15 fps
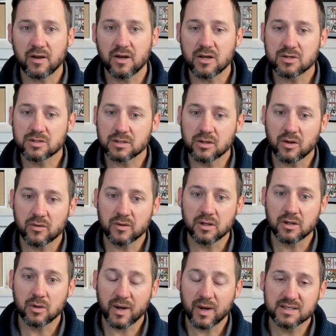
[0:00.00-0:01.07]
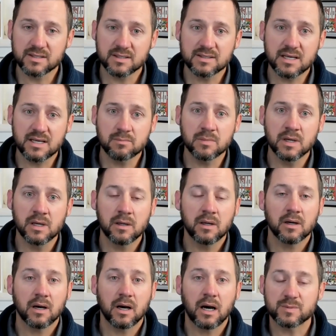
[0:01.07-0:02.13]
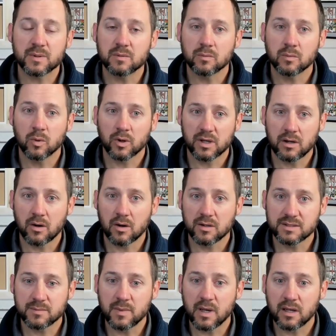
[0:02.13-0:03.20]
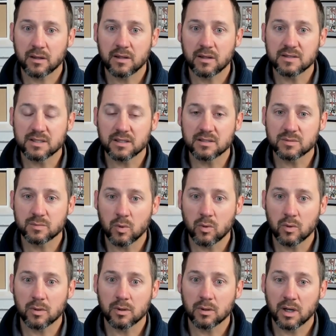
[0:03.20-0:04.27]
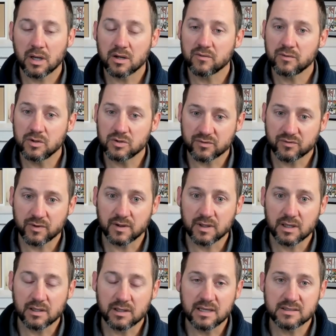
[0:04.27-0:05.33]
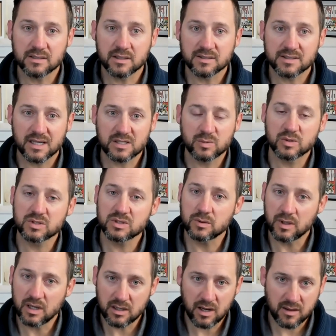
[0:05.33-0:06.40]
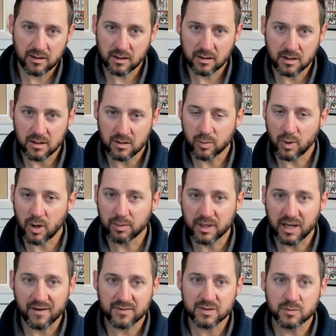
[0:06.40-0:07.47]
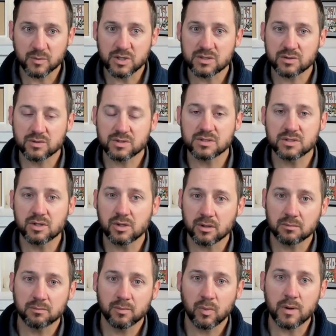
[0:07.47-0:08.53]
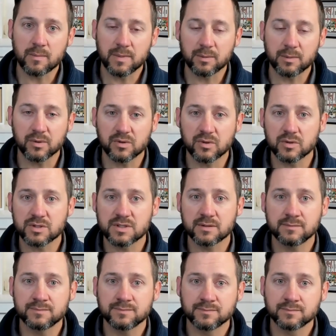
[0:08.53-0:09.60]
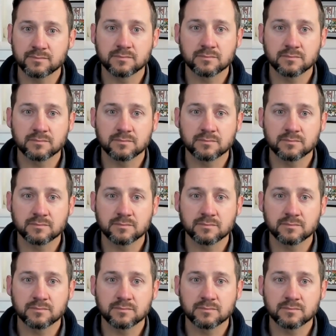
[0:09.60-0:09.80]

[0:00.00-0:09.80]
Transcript: in the foundation called the UX team, which has been working hard to make these things more kind of user friendly and easily accessible. So Ian, I think that you probably have some resources you can point people towards.